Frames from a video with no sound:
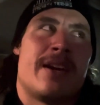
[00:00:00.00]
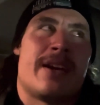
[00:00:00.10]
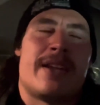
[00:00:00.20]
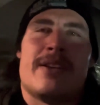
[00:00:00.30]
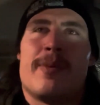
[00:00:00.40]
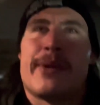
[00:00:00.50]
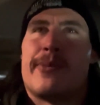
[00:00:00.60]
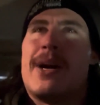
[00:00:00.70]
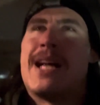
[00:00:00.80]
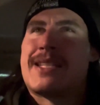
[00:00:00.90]
nobody
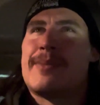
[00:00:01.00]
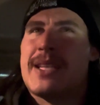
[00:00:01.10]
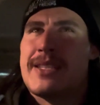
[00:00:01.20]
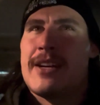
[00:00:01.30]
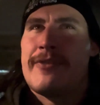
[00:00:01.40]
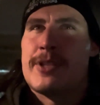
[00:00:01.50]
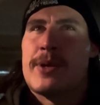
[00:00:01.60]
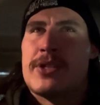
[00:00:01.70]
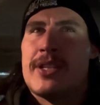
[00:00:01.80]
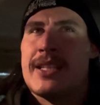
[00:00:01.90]
wants to be a selfish
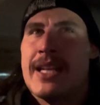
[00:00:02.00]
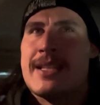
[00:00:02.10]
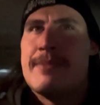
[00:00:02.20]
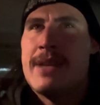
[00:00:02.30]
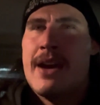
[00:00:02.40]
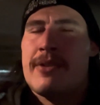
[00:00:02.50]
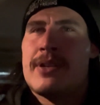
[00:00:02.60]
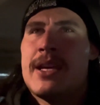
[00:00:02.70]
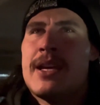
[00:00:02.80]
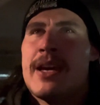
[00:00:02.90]
person, like, deep down.
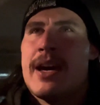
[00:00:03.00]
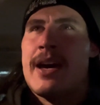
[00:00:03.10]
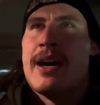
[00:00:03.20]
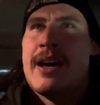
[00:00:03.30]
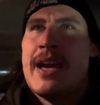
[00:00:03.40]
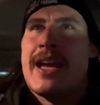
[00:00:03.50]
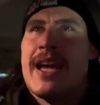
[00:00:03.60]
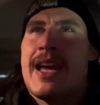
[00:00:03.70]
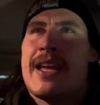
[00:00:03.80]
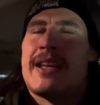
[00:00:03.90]

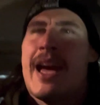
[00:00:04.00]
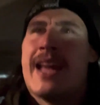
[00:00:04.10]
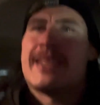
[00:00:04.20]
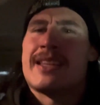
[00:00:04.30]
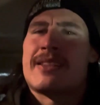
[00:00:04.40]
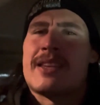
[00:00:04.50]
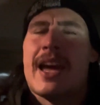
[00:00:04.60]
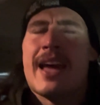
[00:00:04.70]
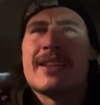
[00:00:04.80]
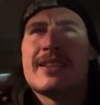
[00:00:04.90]
And
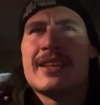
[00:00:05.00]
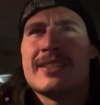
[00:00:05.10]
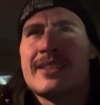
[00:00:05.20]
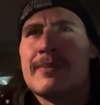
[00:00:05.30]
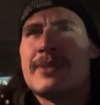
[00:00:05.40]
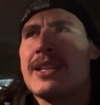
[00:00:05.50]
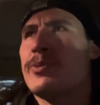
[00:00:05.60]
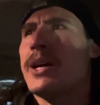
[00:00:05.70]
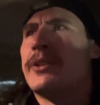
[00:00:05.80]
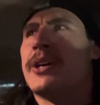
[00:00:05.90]
in some sense,
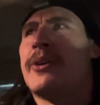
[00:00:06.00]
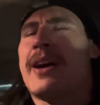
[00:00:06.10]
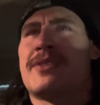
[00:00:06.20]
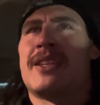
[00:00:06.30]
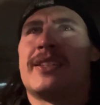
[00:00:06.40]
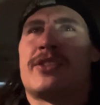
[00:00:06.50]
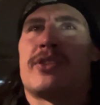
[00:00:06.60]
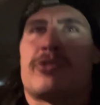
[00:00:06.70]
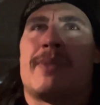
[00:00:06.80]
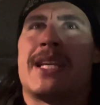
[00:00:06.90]
we all know how silly
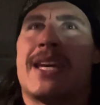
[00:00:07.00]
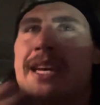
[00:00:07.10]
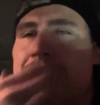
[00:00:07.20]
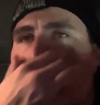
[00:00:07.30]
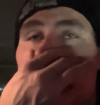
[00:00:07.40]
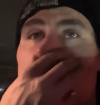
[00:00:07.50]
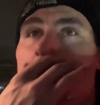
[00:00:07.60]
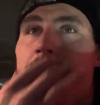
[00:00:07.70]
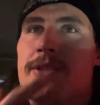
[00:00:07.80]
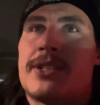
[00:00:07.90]
social media is, but we
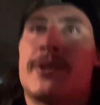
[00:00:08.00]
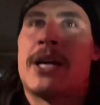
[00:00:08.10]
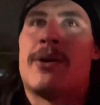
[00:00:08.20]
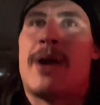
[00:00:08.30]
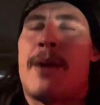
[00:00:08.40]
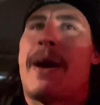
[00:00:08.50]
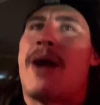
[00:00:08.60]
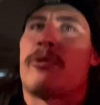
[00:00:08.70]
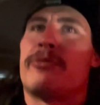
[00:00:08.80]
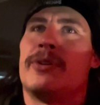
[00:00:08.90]
also know how
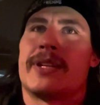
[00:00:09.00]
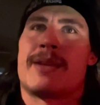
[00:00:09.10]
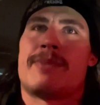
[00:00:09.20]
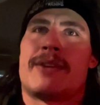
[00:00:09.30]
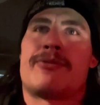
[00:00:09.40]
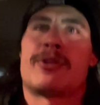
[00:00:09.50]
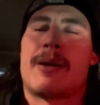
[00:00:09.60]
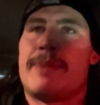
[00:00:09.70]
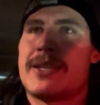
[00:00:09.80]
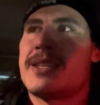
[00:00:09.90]
powerful it can be for our
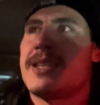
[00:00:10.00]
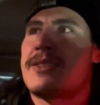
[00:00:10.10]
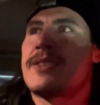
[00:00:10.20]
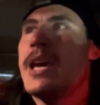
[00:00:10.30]
business,